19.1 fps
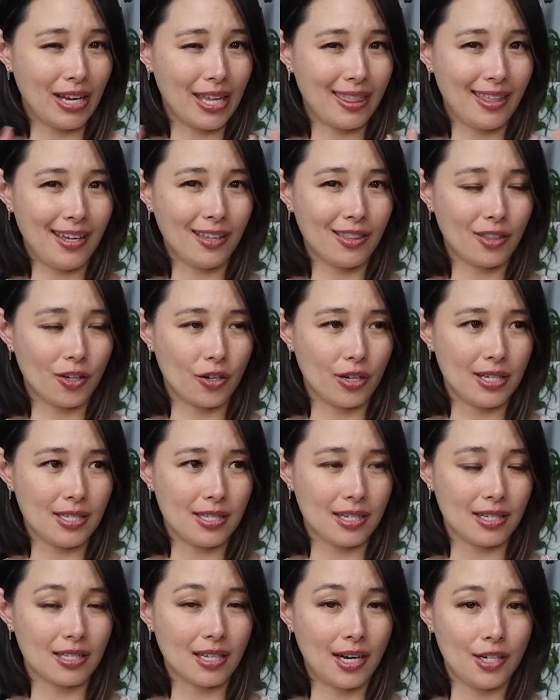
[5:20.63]
I think,
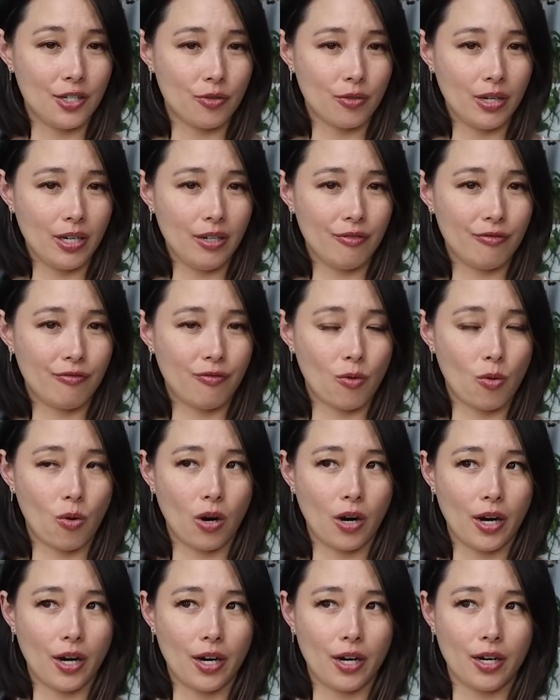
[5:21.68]
$3,600
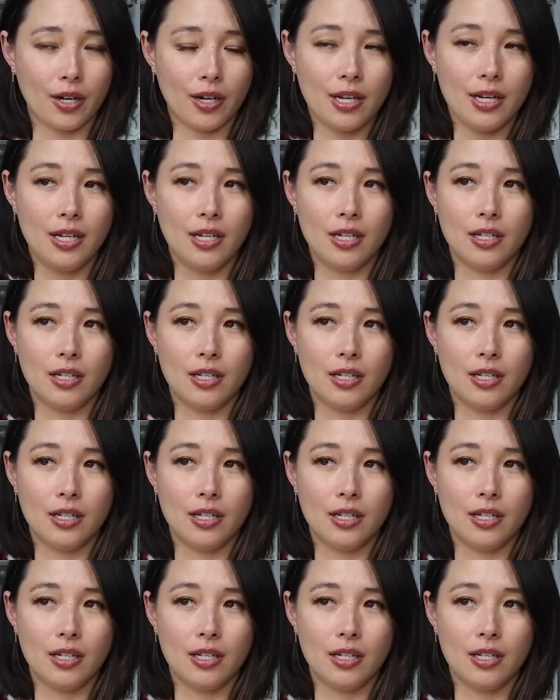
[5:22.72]
for